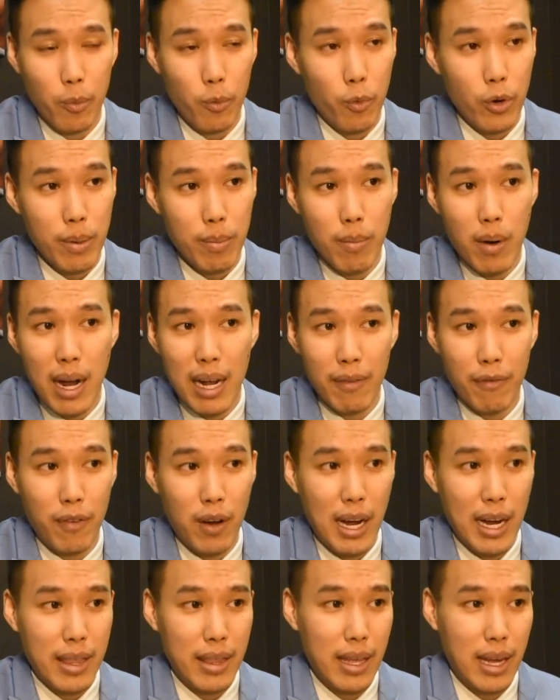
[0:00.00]
We might
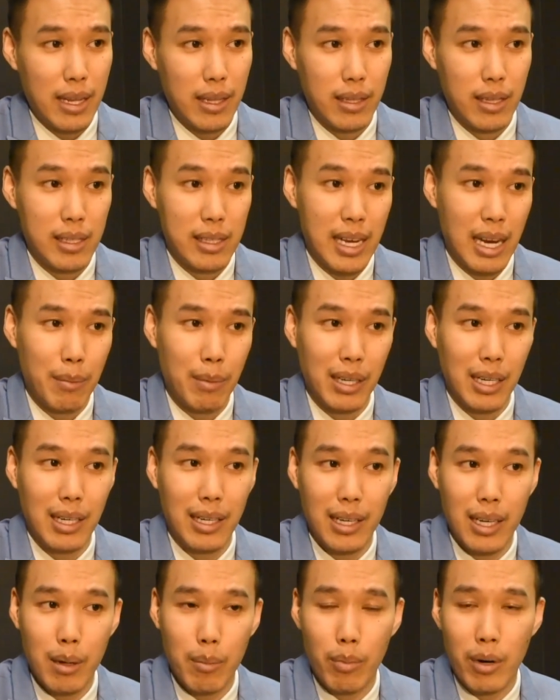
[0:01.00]
find that the Damon
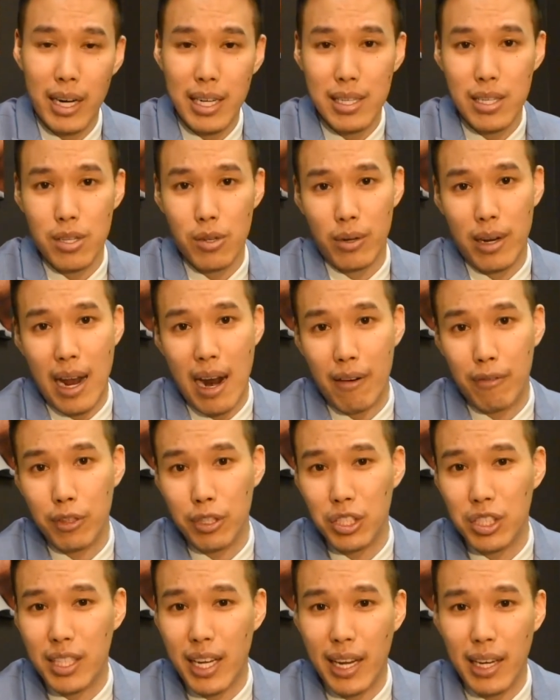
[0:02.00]
Clear braces on
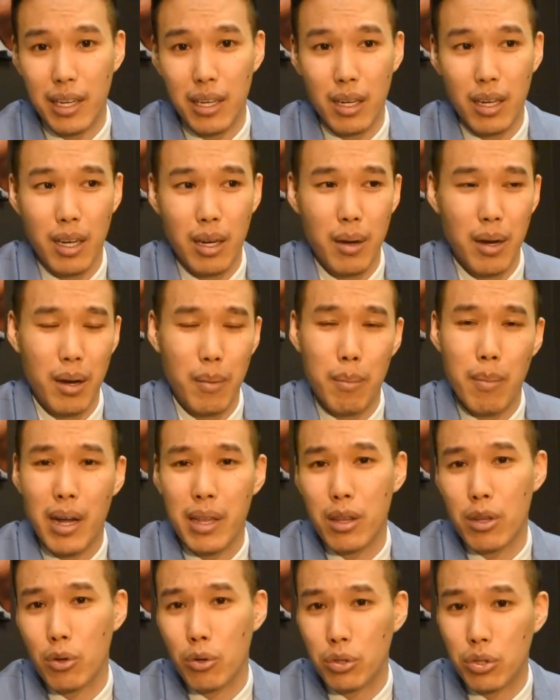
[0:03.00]
average take a
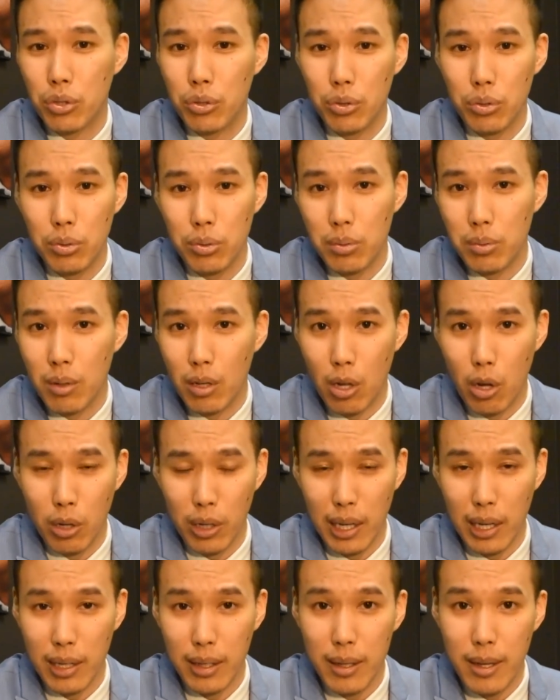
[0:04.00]
month or two
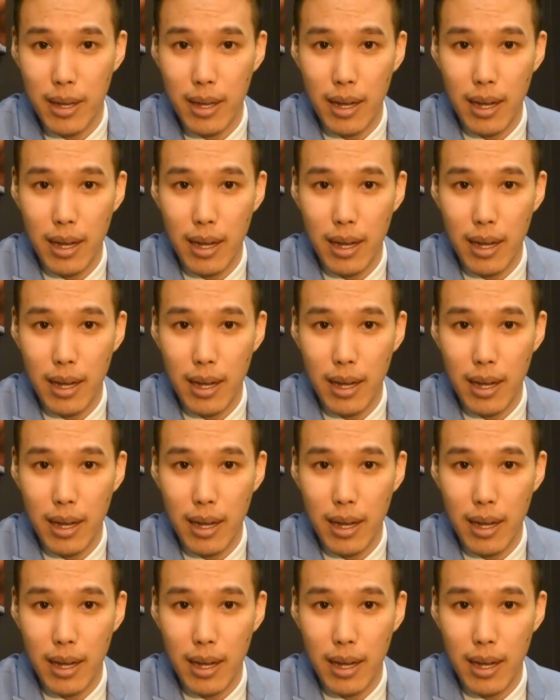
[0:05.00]
longer